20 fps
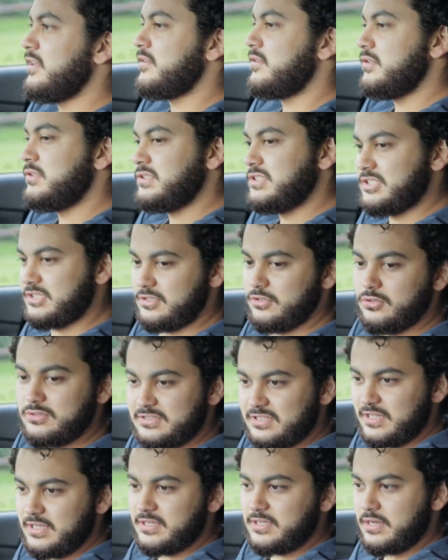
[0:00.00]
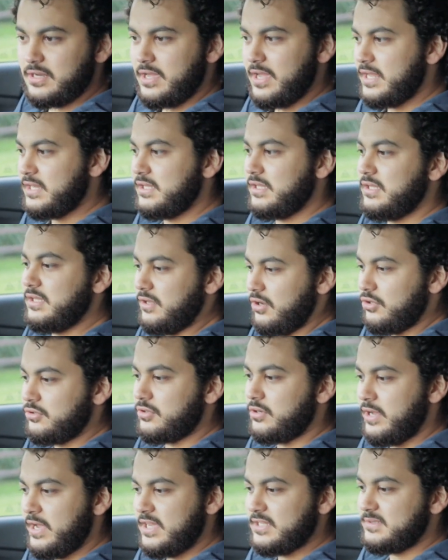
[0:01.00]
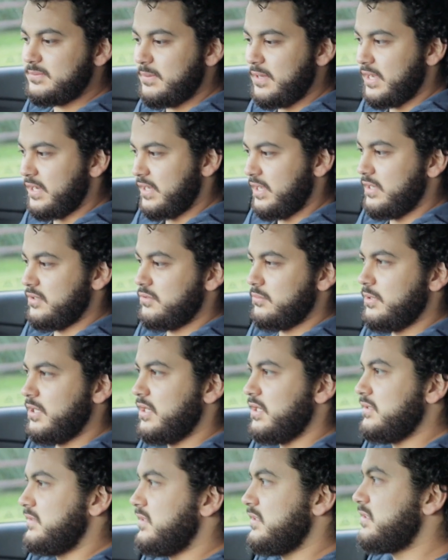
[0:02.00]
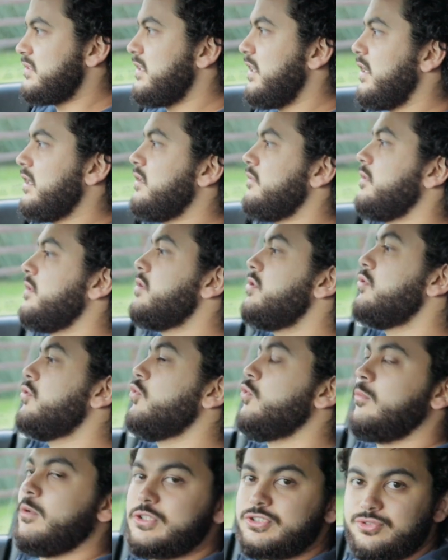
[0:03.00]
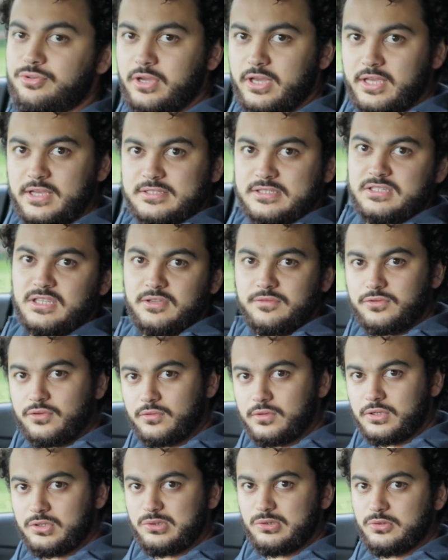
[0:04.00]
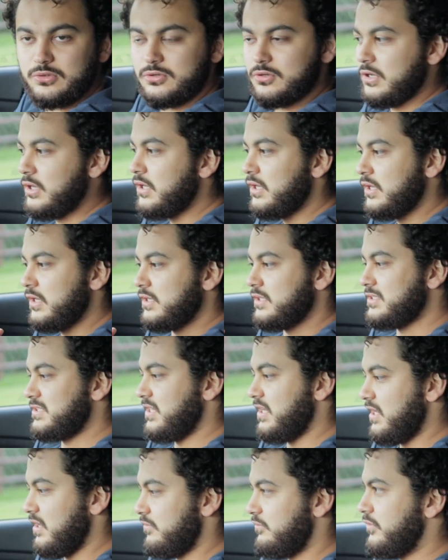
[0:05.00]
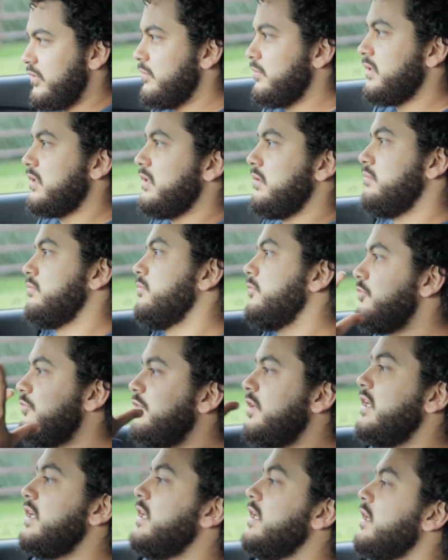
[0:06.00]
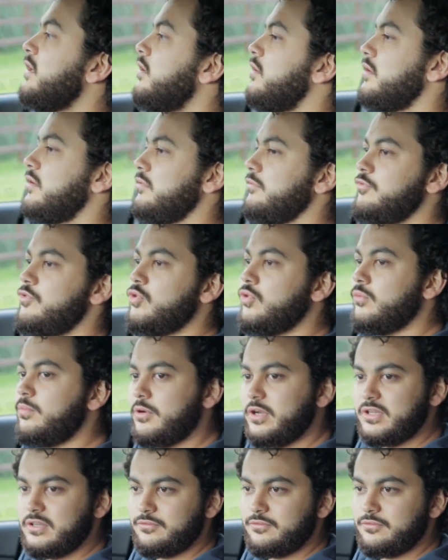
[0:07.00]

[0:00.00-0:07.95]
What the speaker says: it just looks like any other hatchback, and to be honest, it's not even too much raised if you were to say from a feeling or viewpoint